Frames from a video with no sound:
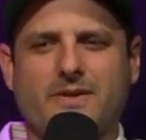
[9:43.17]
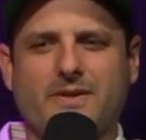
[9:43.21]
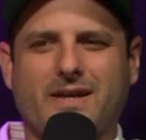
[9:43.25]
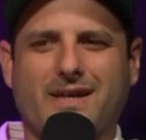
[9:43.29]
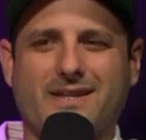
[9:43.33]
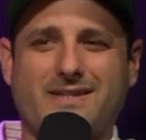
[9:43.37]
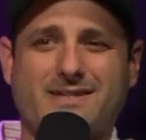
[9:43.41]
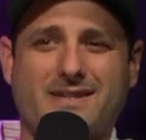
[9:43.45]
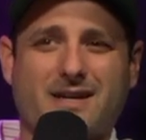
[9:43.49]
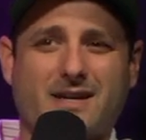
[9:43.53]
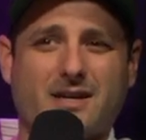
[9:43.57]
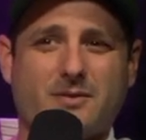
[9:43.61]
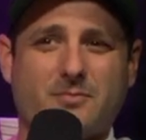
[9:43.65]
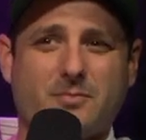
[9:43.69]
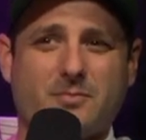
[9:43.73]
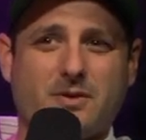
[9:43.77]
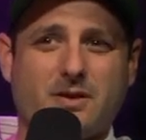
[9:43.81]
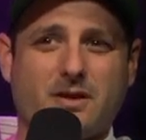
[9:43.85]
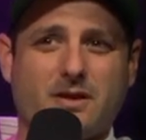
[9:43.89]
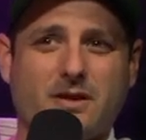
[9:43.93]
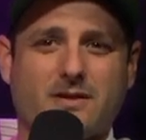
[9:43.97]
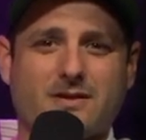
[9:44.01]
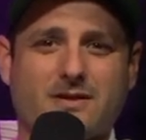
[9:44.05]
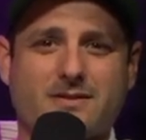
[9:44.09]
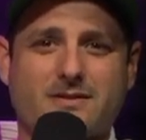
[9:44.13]
It's got to
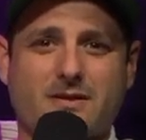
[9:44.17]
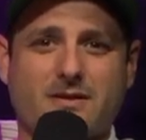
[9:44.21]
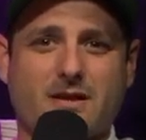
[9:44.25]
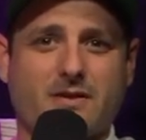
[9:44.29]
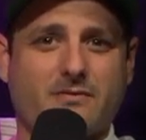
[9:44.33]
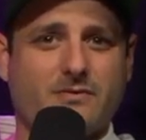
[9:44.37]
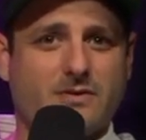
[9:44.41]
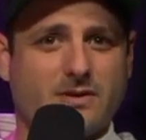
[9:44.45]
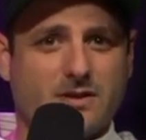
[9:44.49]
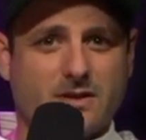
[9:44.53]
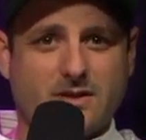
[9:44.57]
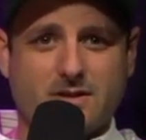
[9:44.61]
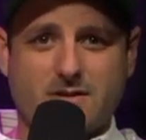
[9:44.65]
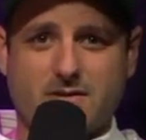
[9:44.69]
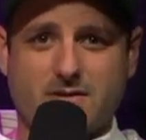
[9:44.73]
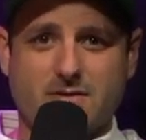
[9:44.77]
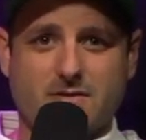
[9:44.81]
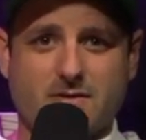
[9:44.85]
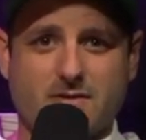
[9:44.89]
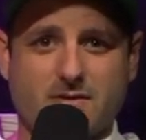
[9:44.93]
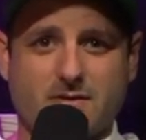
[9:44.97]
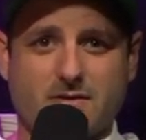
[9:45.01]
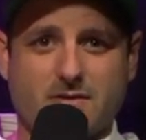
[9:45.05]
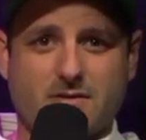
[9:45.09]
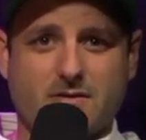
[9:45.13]
be in the 70s
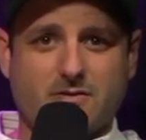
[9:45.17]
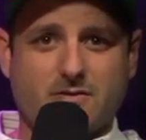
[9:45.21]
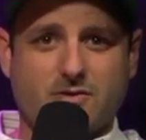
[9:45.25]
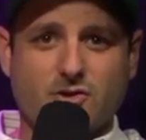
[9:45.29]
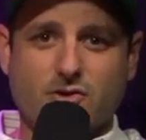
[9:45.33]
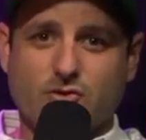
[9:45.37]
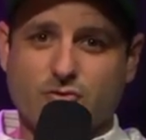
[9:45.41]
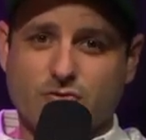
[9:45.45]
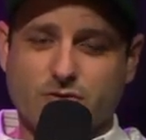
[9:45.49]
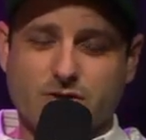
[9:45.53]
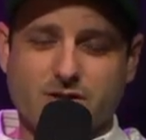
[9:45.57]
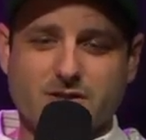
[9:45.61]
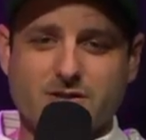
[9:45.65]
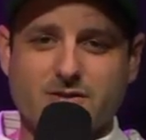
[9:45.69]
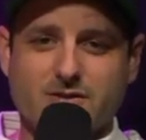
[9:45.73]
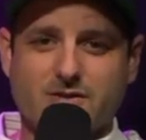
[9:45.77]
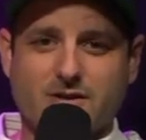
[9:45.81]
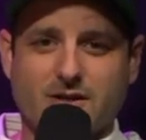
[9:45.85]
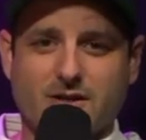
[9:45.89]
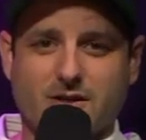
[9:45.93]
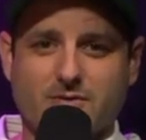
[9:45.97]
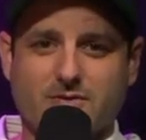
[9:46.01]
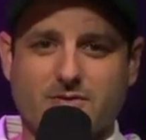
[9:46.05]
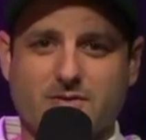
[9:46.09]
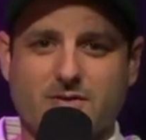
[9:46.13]
degrees
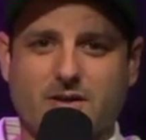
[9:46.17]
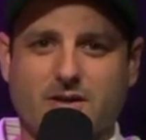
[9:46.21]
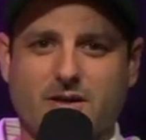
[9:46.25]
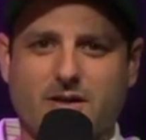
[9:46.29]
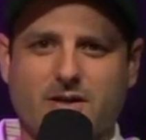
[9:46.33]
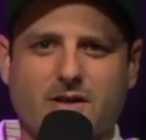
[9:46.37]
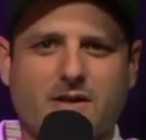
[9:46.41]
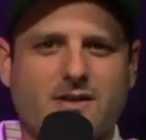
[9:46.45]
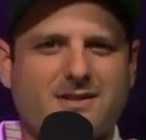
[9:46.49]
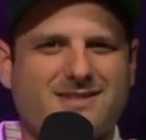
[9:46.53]
outside.